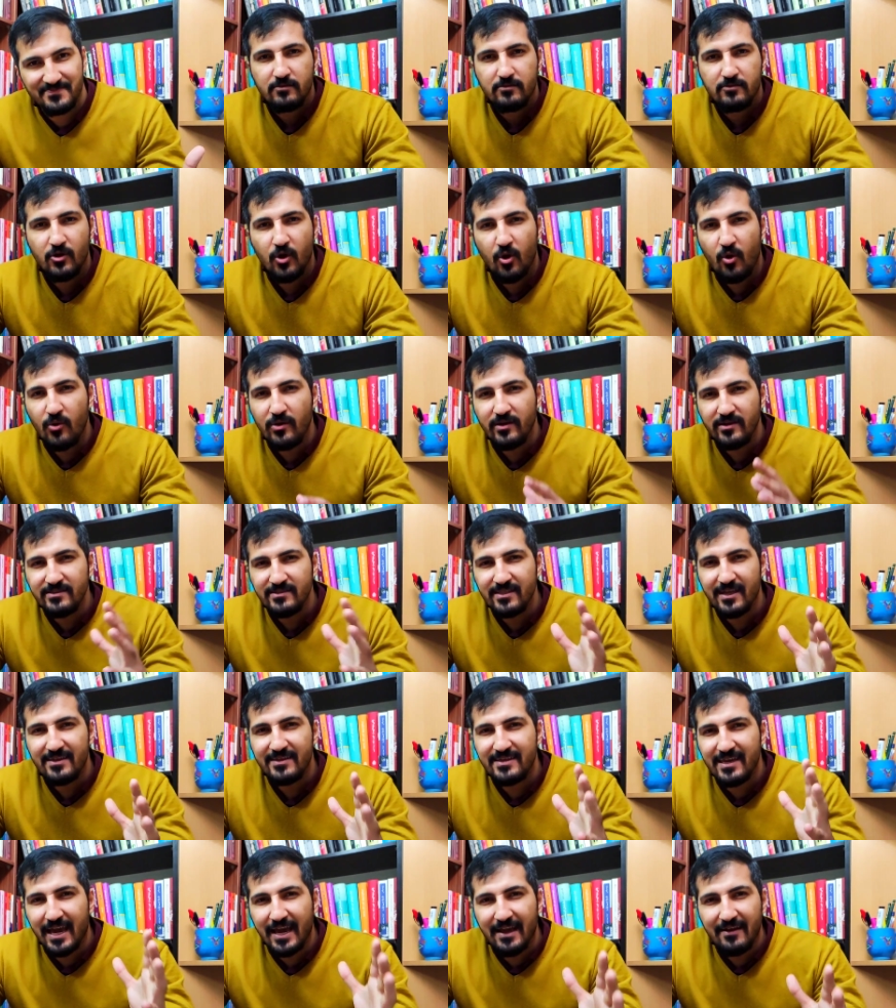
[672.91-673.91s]
Knowing
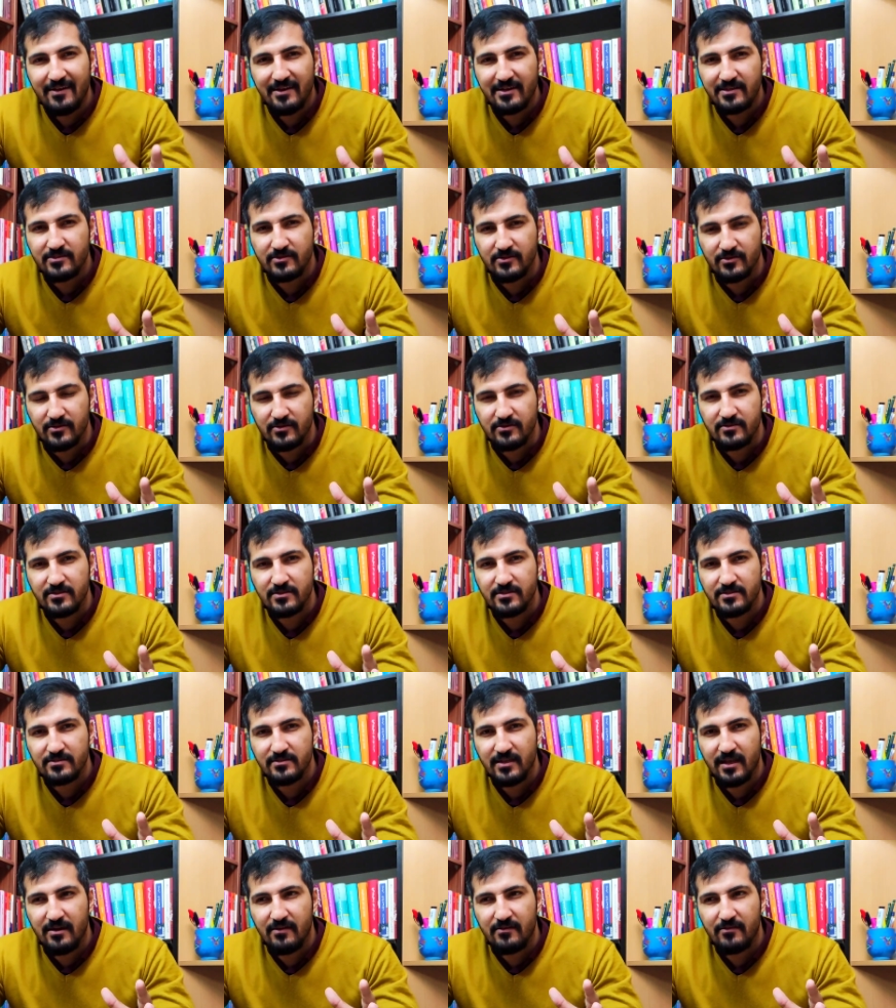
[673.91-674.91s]
the
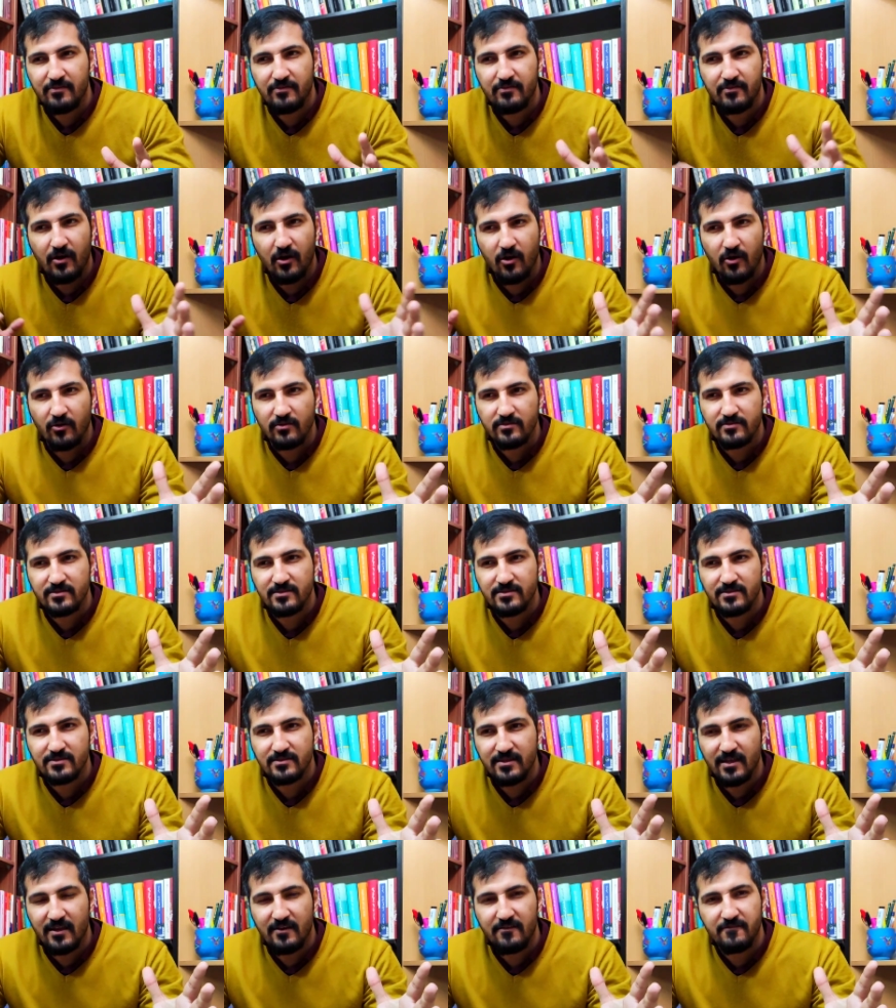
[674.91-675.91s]
characters, their
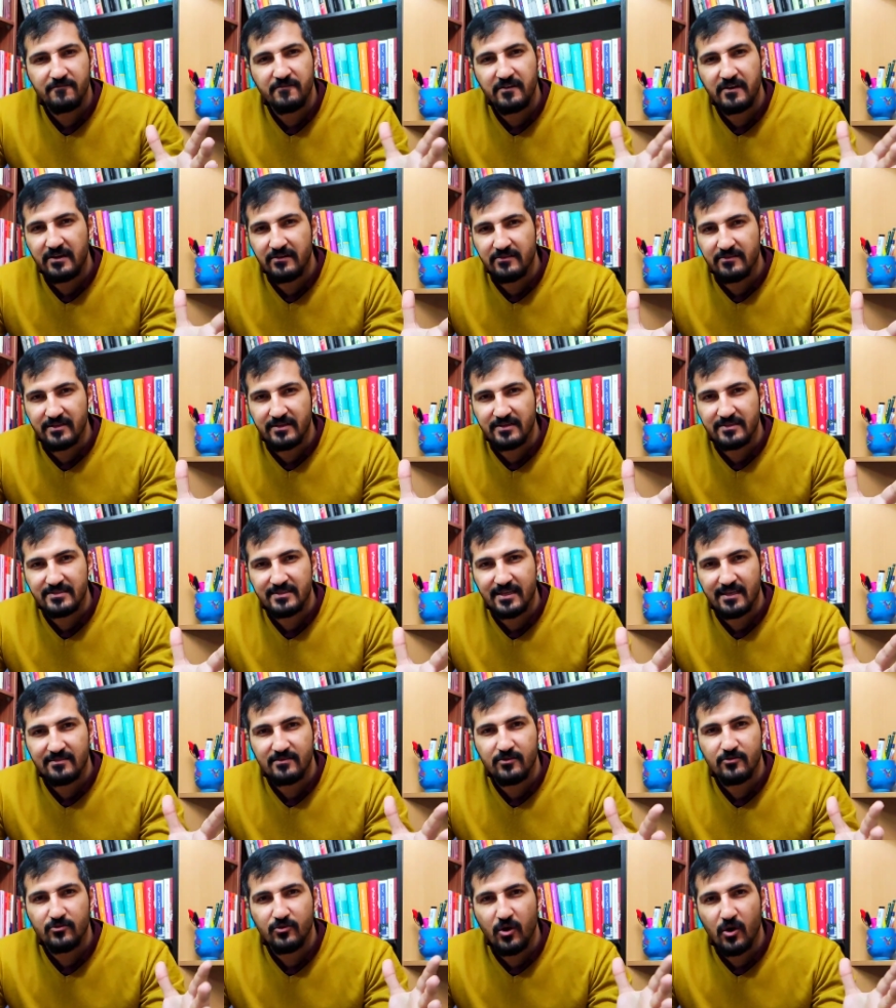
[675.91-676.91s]
thoughts, their feelings,
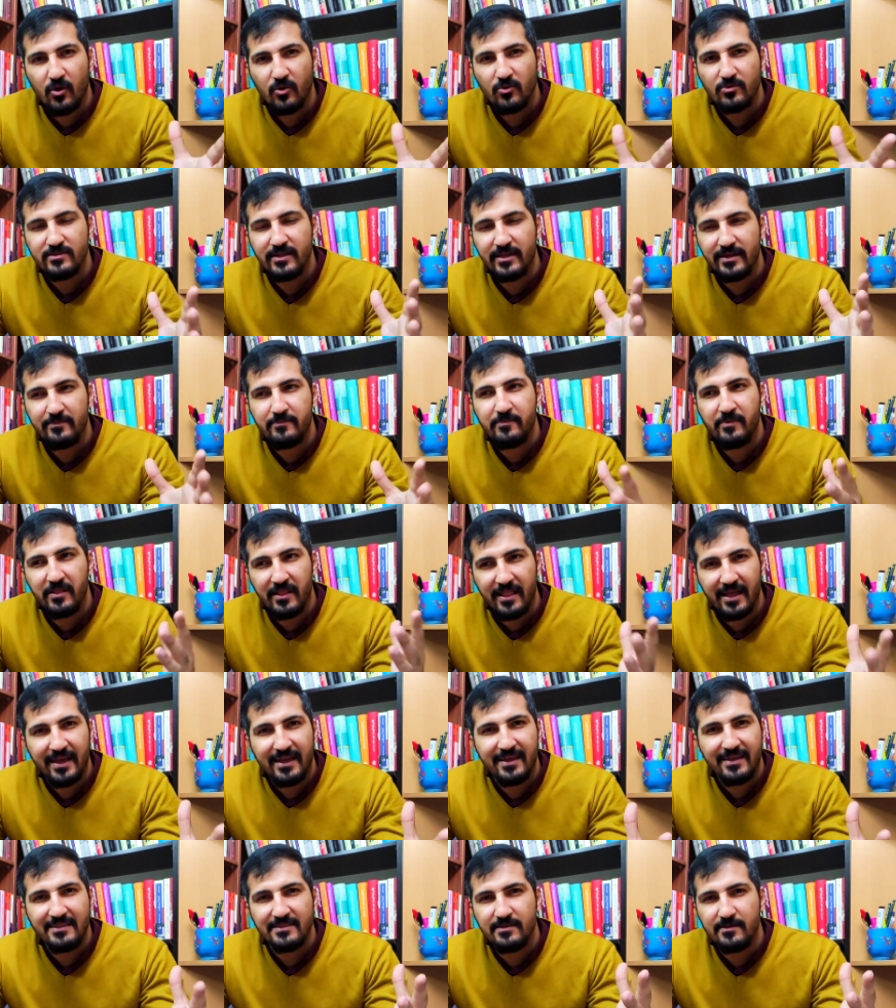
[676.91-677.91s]
and the role they
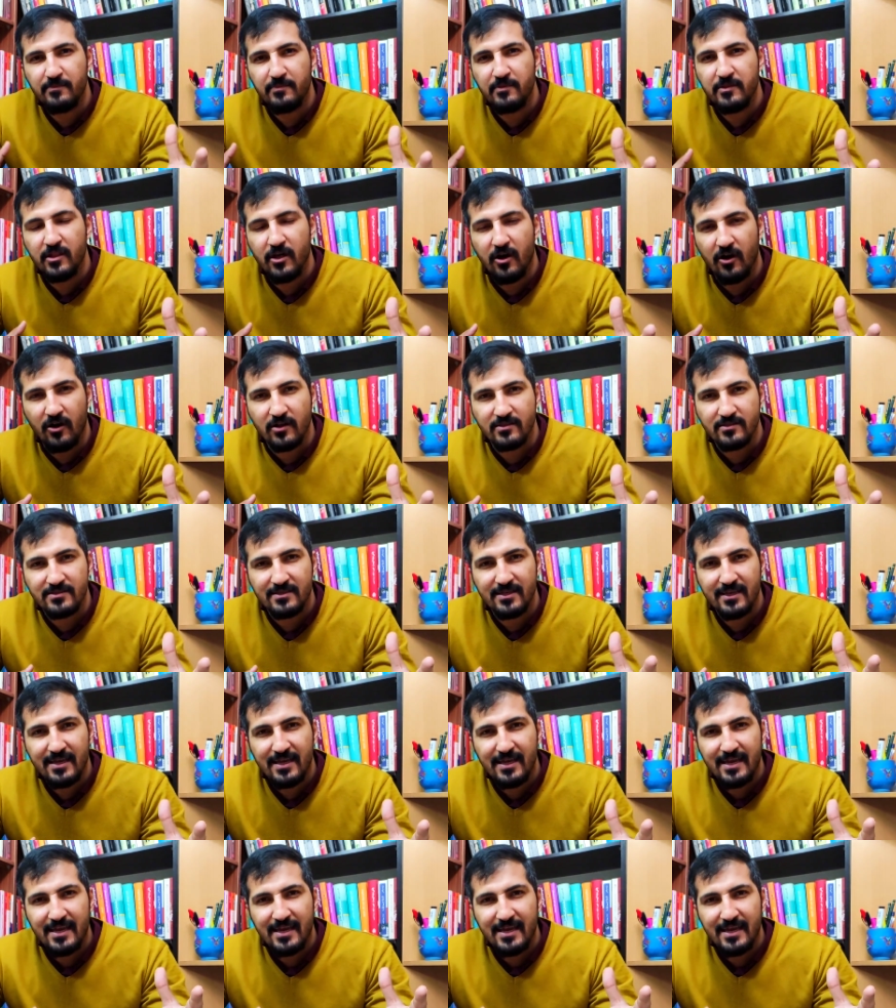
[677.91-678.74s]
play in the plot